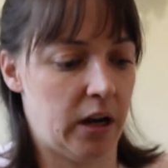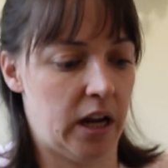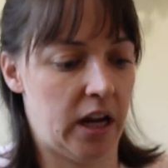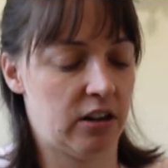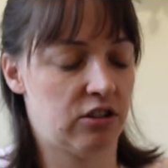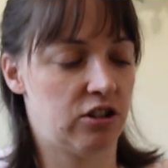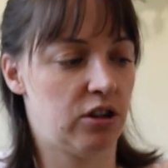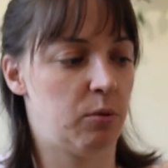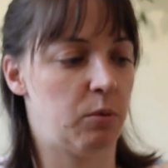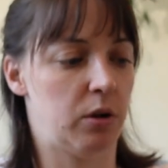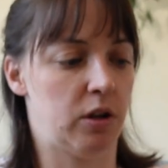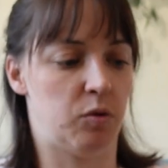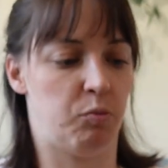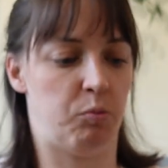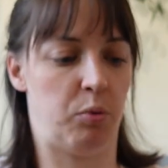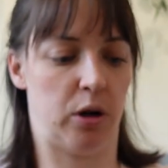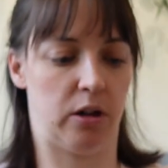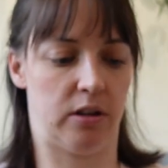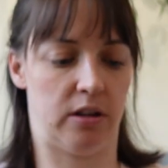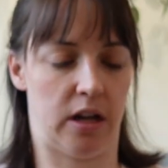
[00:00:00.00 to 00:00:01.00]
I actually wanted to
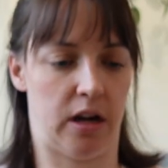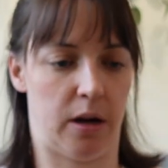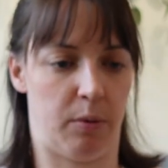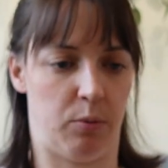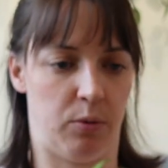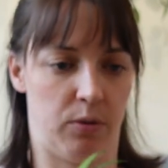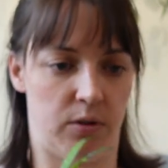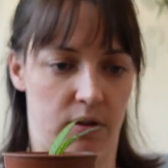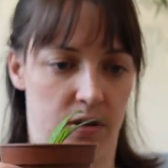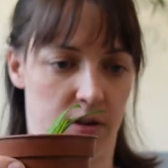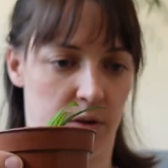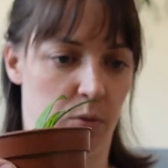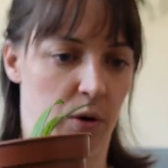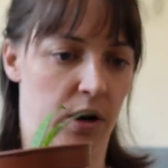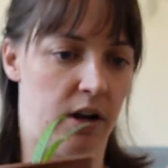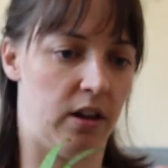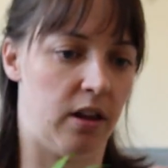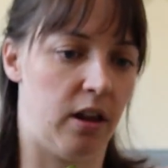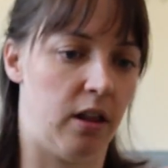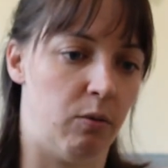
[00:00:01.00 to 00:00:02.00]
pot that up with one
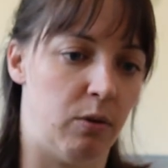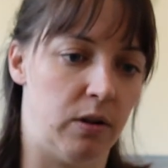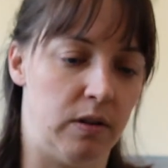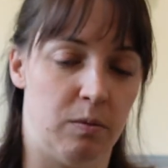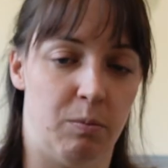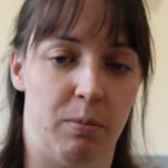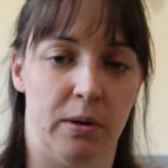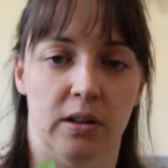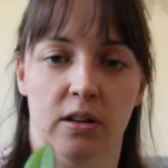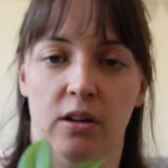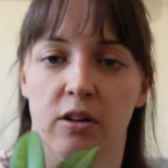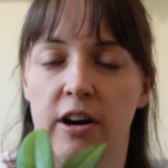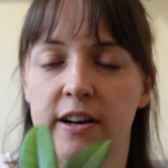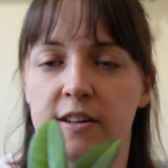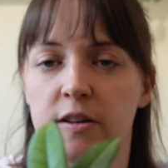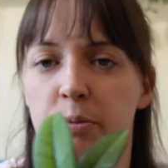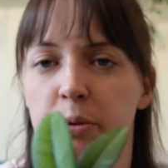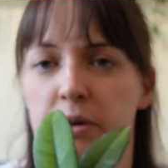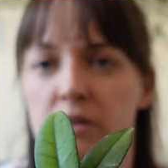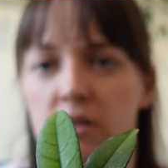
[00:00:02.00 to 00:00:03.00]
of the other ones, but the
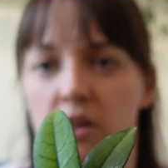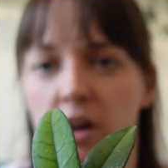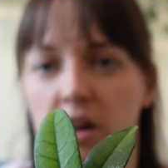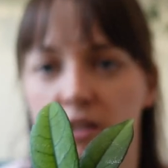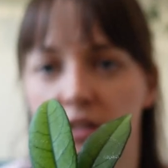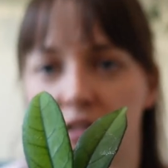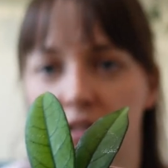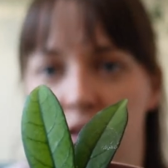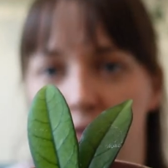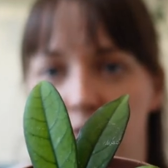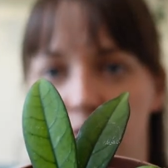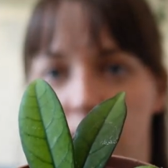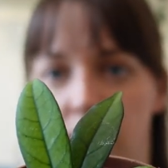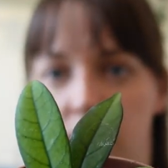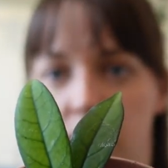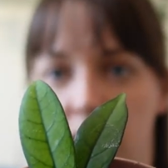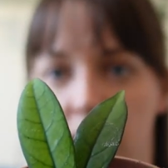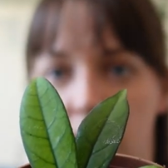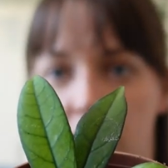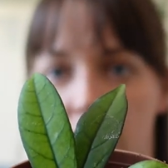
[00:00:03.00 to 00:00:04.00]
undulata
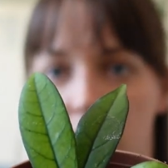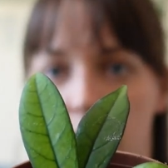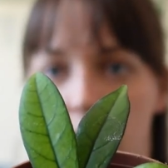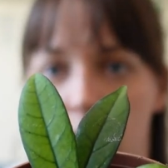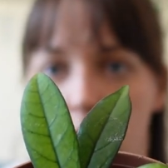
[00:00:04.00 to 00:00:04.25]
definitely